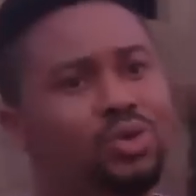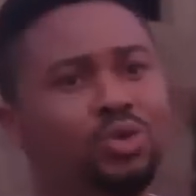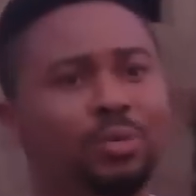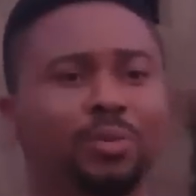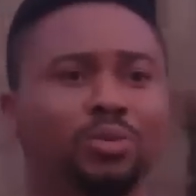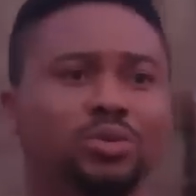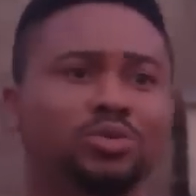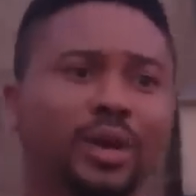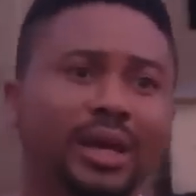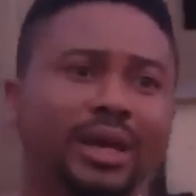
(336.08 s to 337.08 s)
saw you people,
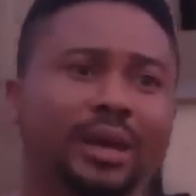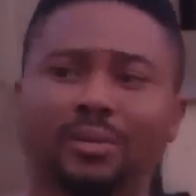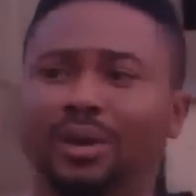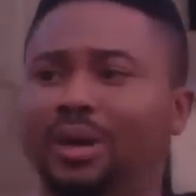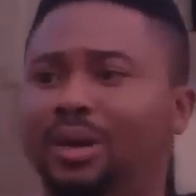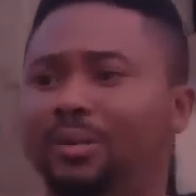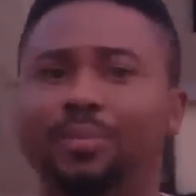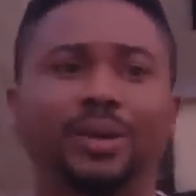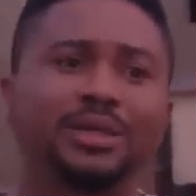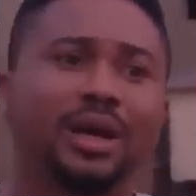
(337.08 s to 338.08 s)
so I came.
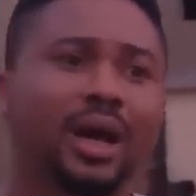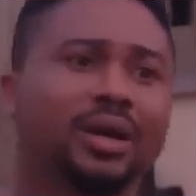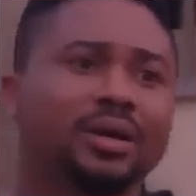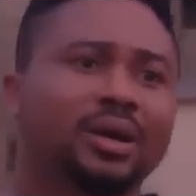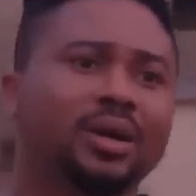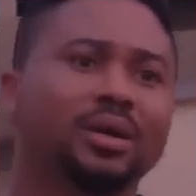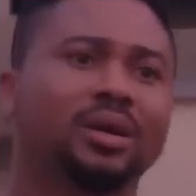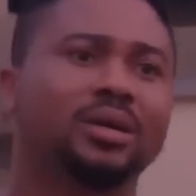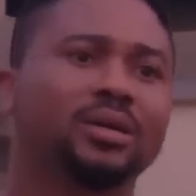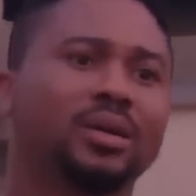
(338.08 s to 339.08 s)
Please,
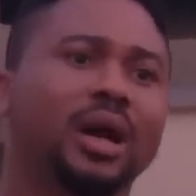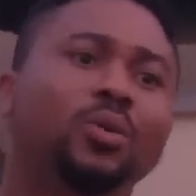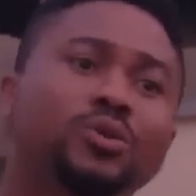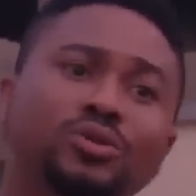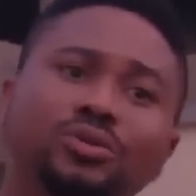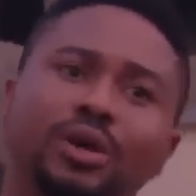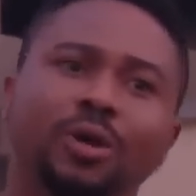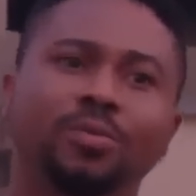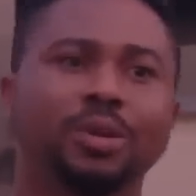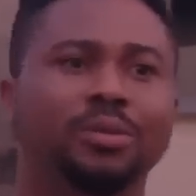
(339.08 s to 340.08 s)
I want you to
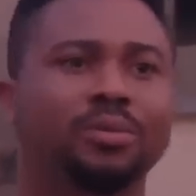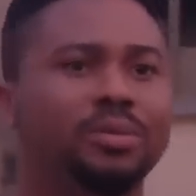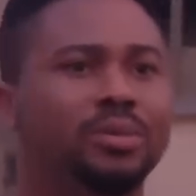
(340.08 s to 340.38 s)
help me.